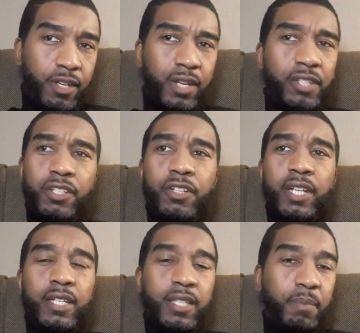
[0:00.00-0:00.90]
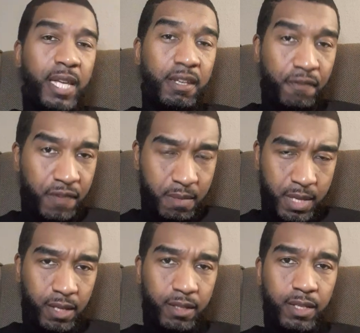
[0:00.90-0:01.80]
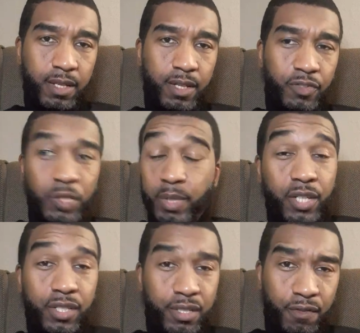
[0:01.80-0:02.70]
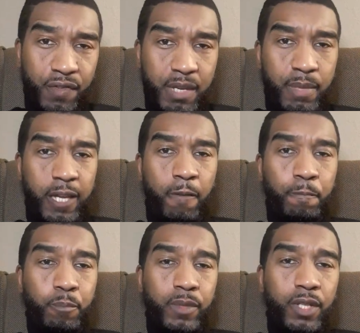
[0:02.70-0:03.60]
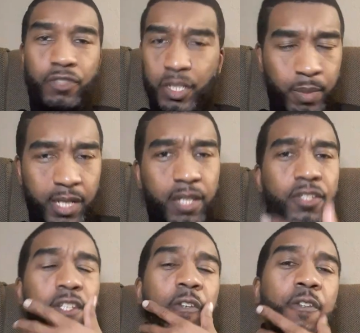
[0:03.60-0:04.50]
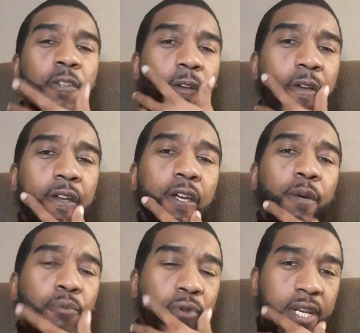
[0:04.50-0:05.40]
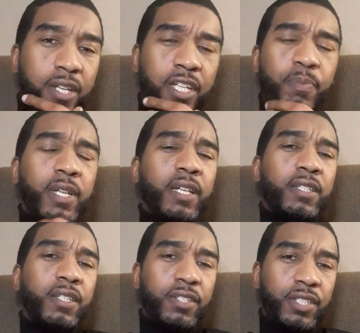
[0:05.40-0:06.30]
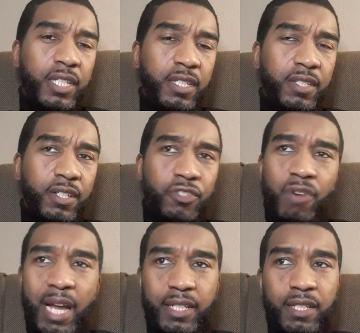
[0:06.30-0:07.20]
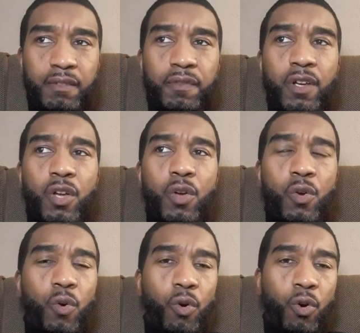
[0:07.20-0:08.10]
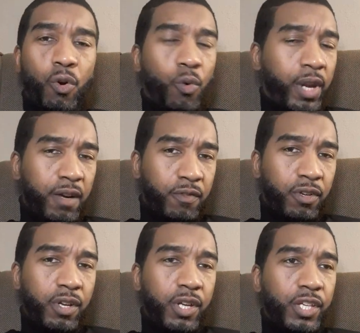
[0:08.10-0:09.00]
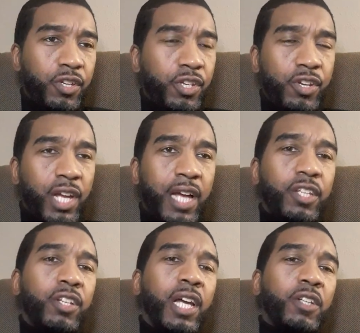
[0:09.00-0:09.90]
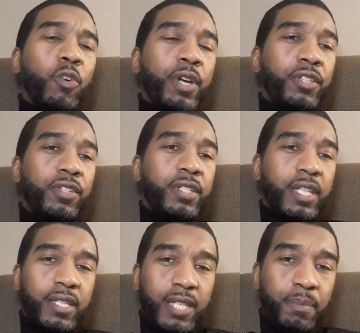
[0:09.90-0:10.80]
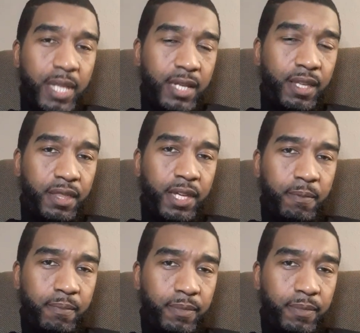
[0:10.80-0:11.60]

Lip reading: You're not just going to accept any female just because she's a female, just because she's pretty, just because she's attractive, or whatever. You're not going to just accept anything.